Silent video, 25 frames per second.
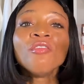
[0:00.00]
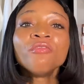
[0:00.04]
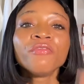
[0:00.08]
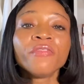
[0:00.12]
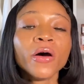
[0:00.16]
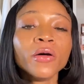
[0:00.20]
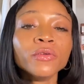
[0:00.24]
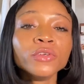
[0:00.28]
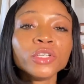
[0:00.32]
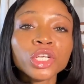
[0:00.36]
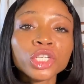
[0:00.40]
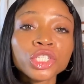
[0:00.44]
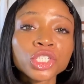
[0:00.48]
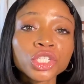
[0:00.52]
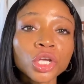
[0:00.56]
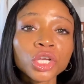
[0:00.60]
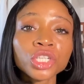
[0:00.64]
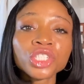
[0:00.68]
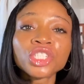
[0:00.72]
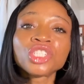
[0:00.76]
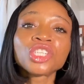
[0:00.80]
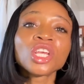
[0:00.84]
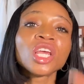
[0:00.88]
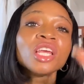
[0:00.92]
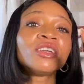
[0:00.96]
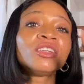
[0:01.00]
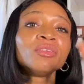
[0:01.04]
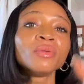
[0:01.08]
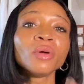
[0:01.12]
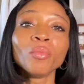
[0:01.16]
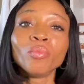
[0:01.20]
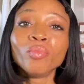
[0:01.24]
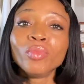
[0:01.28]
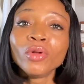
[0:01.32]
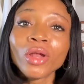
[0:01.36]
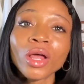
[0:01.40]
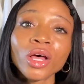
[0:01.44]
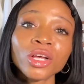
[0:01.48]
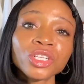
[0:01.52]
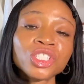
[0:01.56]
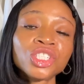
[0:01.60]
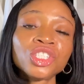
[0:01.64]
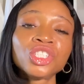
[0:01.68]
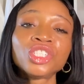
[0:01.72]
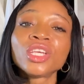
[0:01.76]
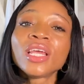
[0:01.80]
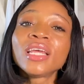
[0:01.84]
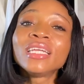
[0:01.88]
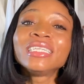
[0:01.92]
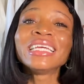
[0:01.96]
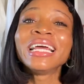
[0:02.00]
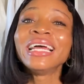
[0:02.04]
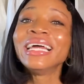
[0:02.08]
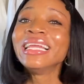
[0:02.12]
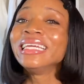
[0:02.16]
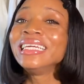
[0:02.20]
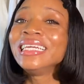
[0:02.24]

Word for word: foundation shade, blush shade,